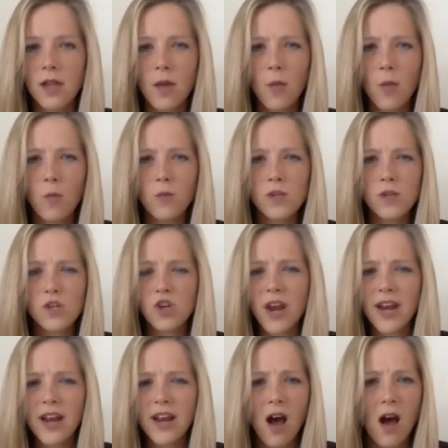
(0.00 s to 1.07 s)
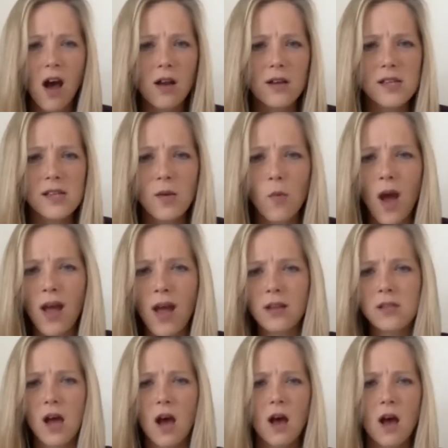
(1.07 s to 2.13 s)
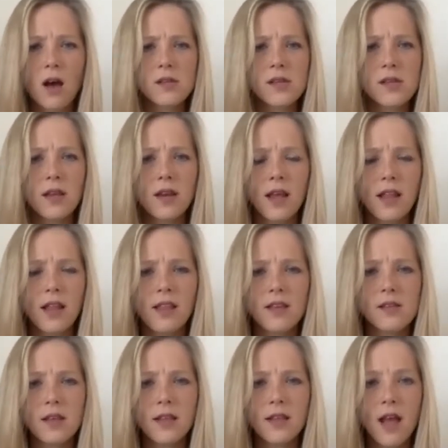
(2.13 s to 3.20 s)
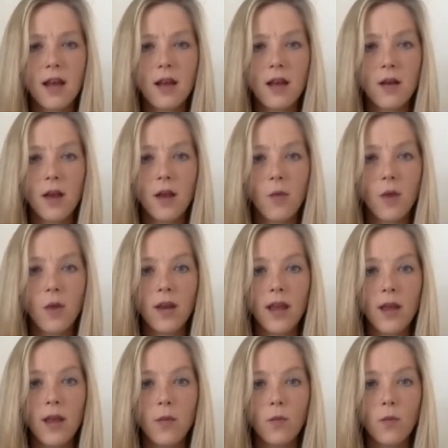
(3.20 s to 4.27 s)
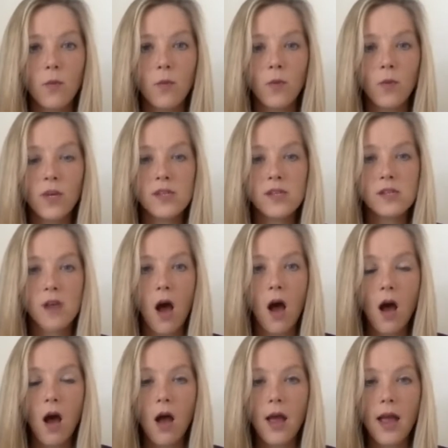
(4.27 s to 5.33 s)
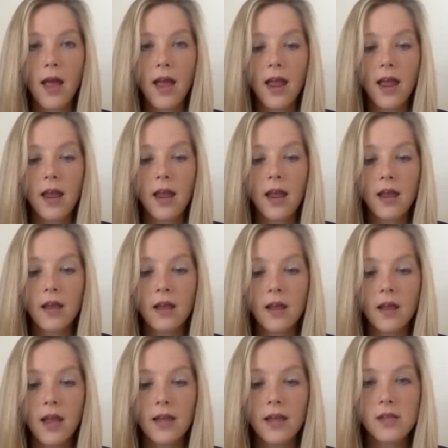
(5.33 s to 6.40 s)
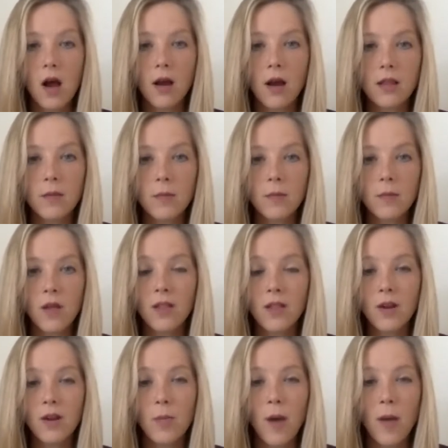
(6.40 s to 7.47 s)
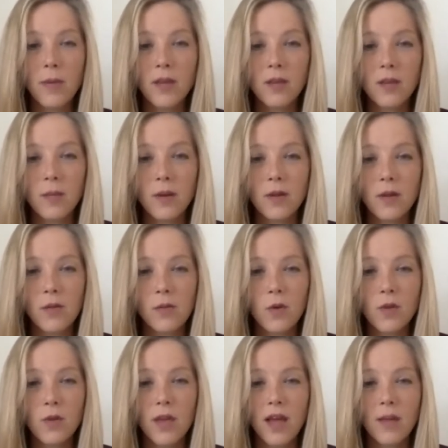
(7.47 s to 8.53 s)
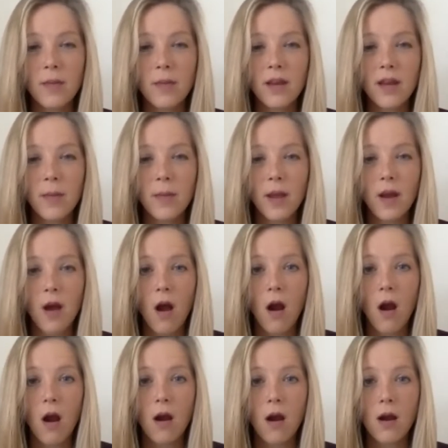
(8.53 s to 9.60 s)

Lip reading: stray dogs and wild dogs and things like that. And one day we saw a dog in the middle, a little puppy in the middle of the road that had been hit by a car.